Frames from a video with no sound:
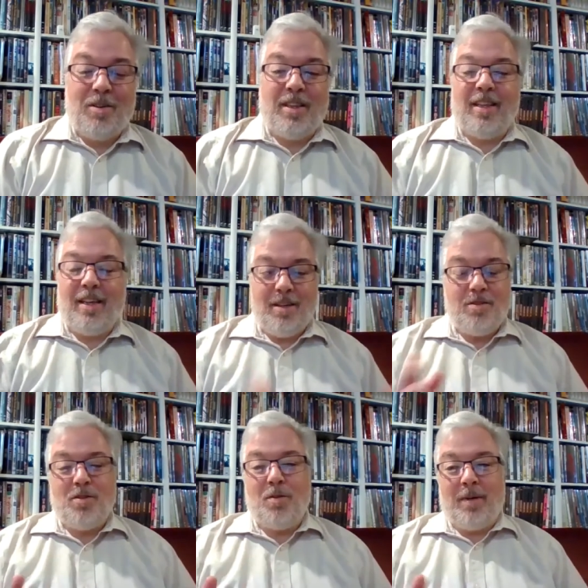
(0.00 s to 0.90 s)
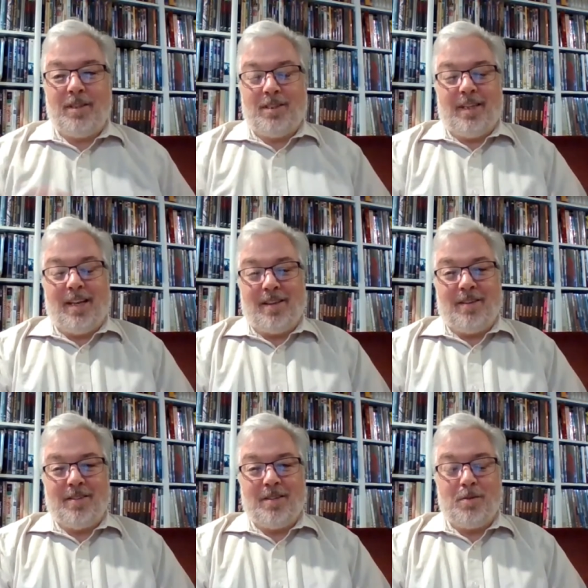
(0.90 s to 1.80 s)
Well, thank you so much,
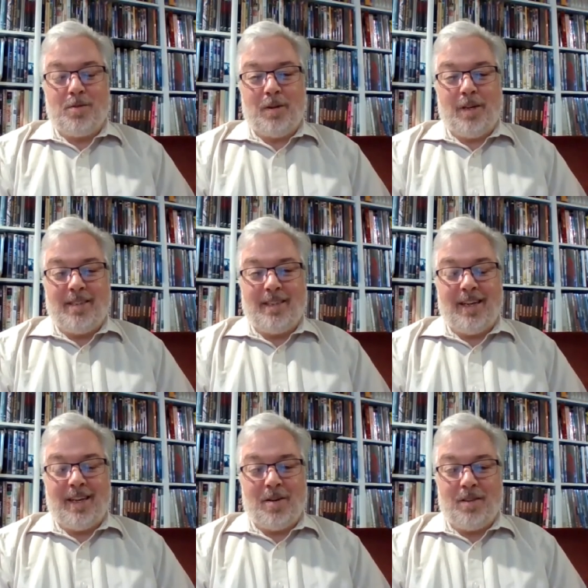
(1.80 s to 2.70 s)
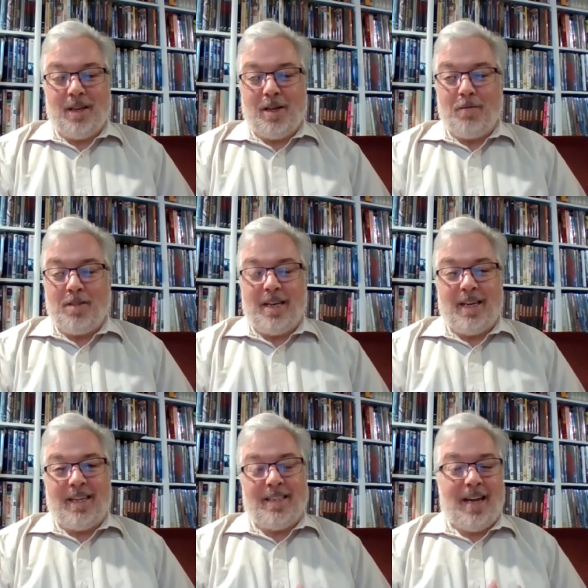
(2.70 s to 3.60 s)
Heather. It was great seeing you. Thank you for
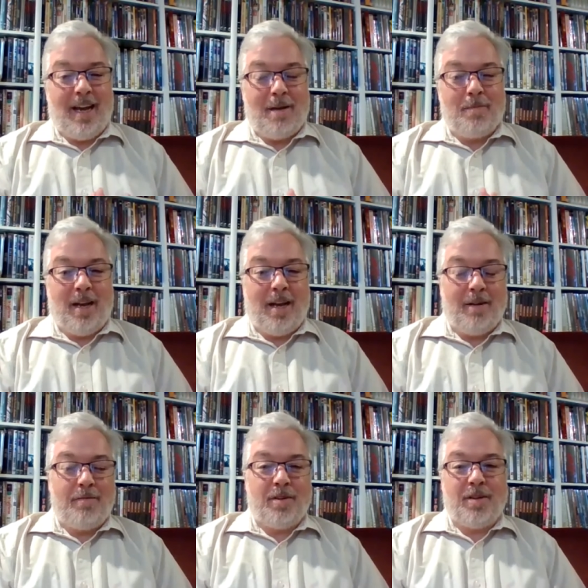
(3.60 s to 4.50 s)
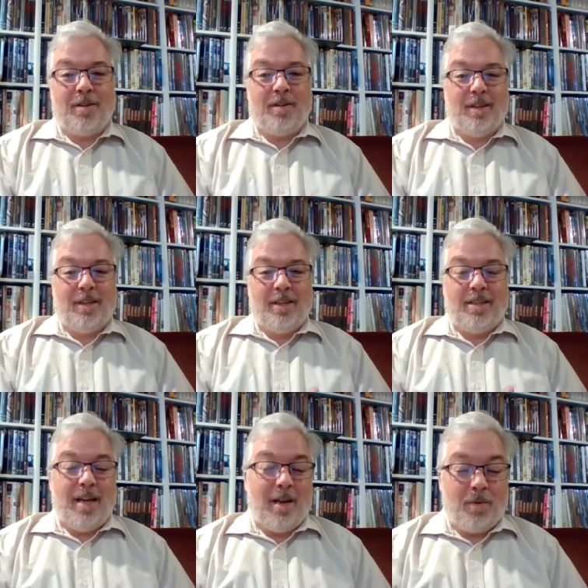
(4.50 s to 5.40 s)
taking time out of your
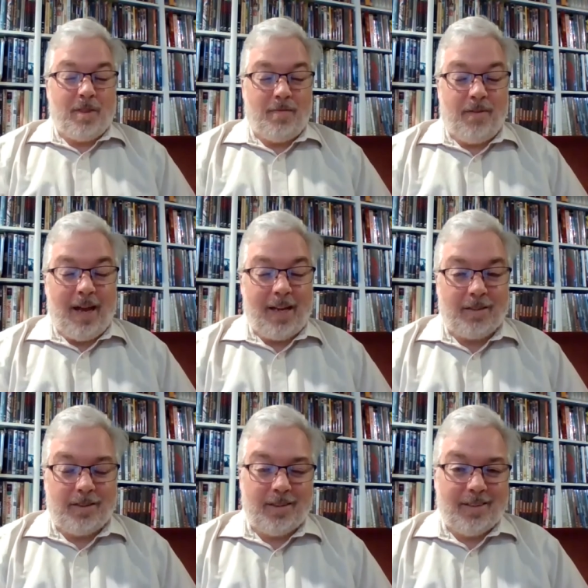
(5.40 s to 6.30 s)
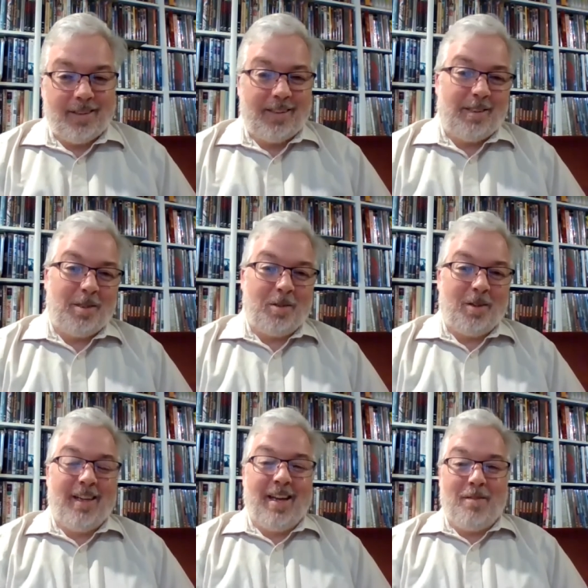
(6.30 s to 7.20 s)
day with the files
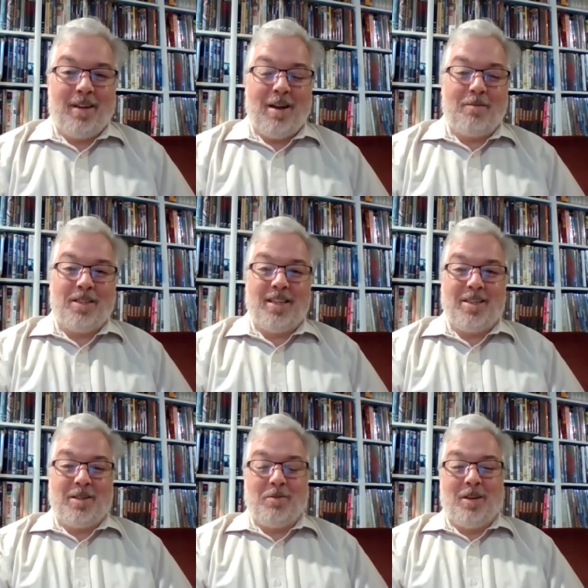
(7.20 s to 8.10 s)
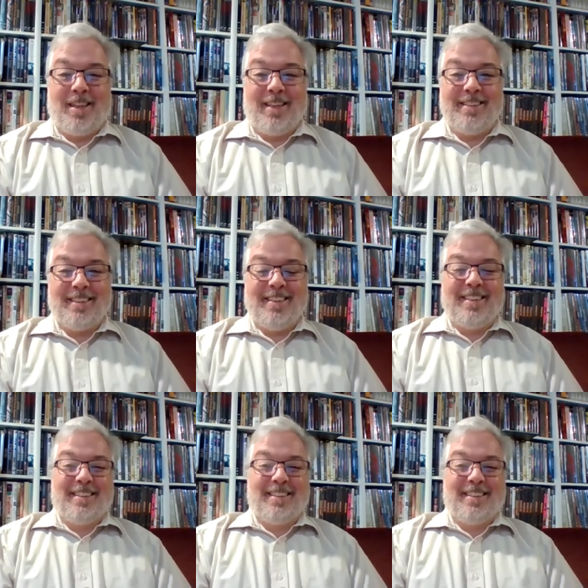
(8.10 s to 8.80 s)
to have a conversation with us.